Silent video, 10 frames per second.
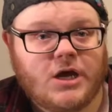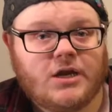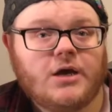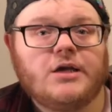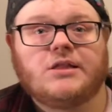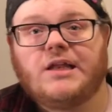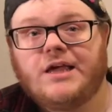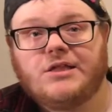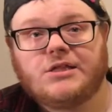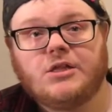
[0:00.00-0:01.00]
Jedi is the
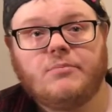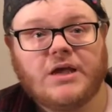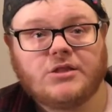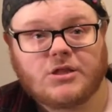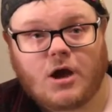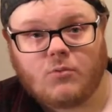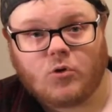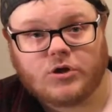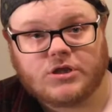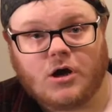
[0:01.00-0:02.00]
latest in the main
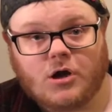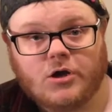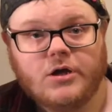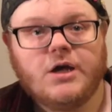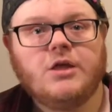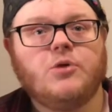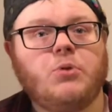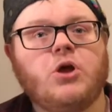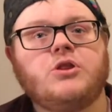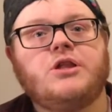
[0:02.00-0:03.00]
Skywalker saga. The
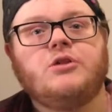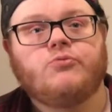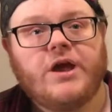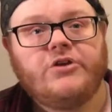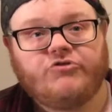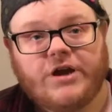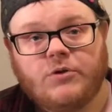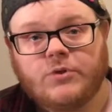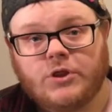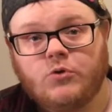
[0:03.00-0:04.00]
plot sees Rey
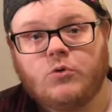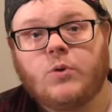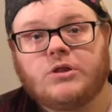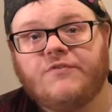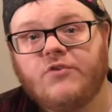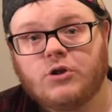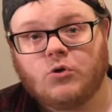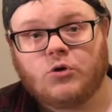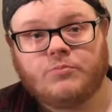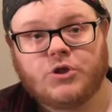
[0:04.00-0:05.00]
training with Luke whilst the First
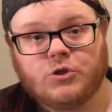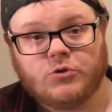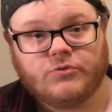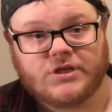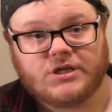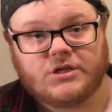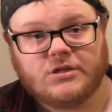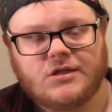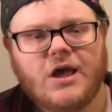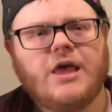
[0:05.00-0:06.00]
Order pursue the
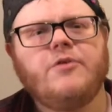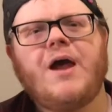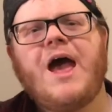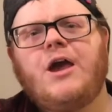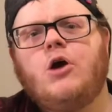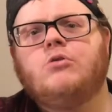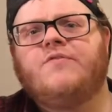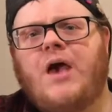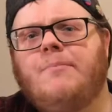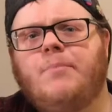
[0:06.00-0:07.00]
Resistance. There are echoes
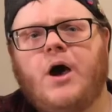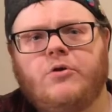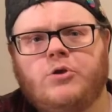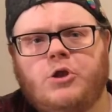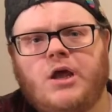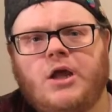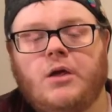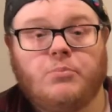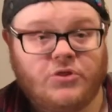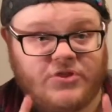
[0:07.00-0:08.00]
of Empire and
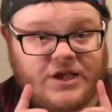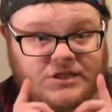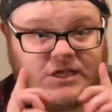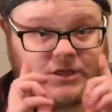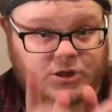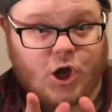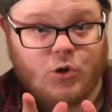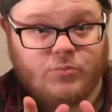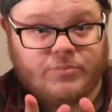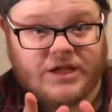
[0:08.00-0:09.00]
Jedi, but this is its
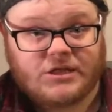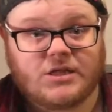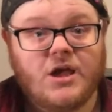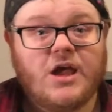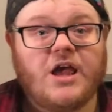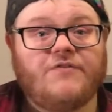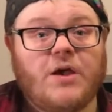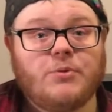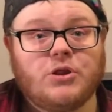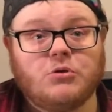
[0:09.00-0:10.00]
own beast. If
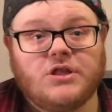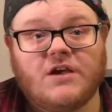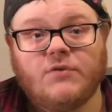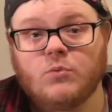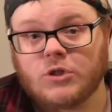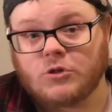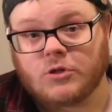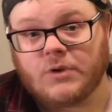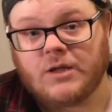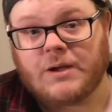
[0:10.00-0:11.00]
Episode 7 was
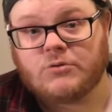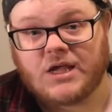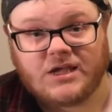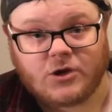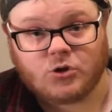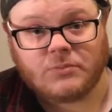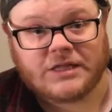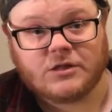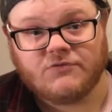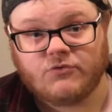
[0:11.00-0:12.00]
ultimately about taking on the
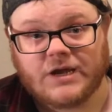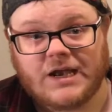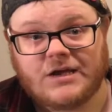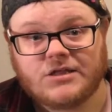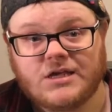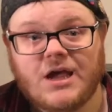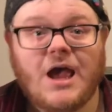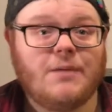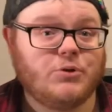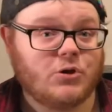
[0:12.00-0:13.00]
mantle of great legacy,
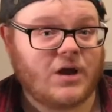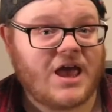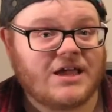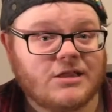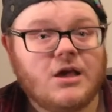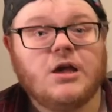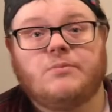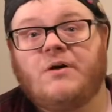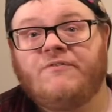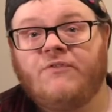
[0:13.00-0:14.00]
Episode 8 is
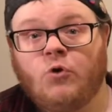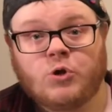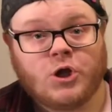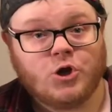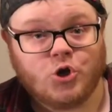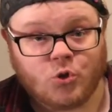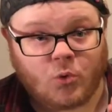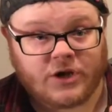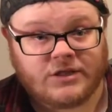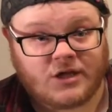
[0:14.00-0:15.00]
about forging a new
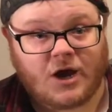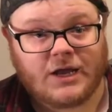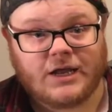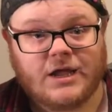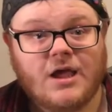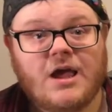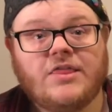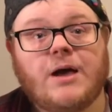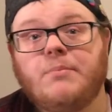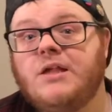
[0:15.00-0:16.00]
one entirely.
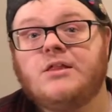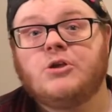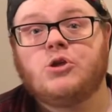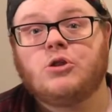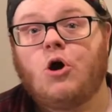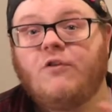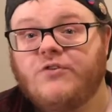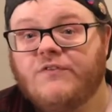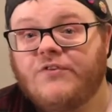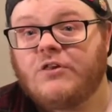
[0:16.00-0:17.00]
That means it does
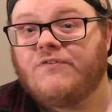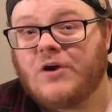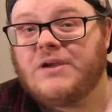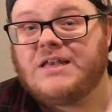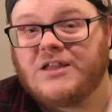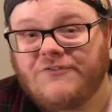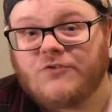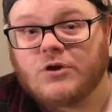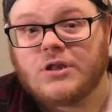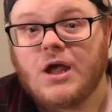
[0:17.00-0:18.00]
often feel very
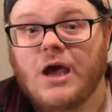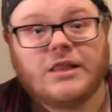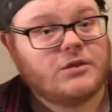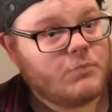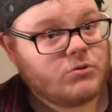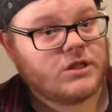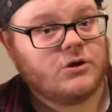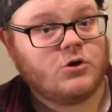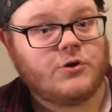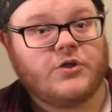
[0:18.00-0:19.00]
different, and that's mostly
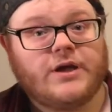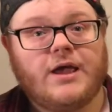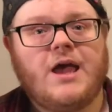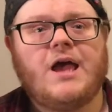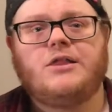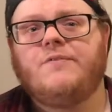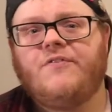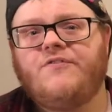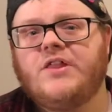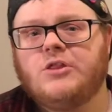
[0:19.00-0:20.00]
a good thing, except
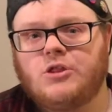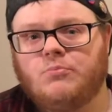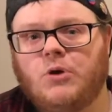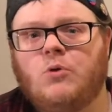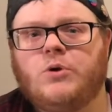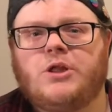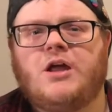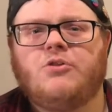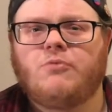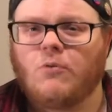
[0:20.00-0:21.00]
for Finn's subplot, which
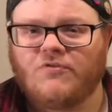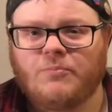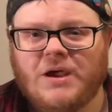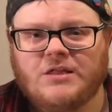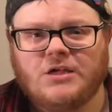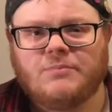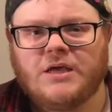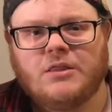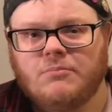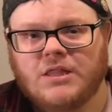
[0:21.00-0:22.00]
can throw off the pacing a
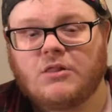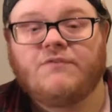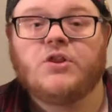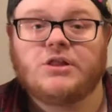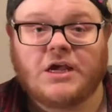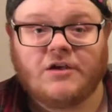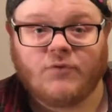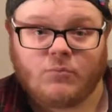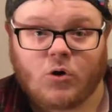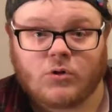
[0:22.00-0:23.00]
bit in the middle for the sake of
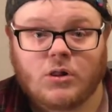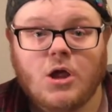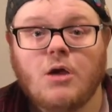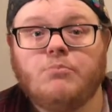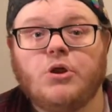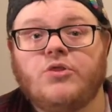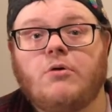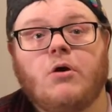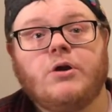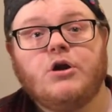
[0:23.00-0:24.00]
a moral. But
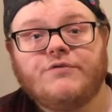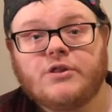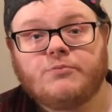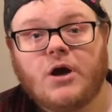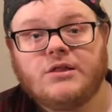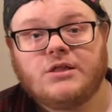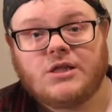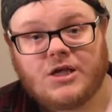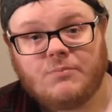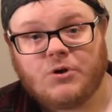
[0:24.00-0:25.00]
there are enough surprises
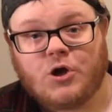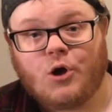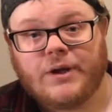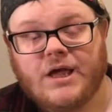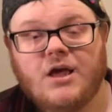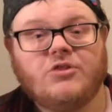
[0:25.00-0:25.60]
to keep it going.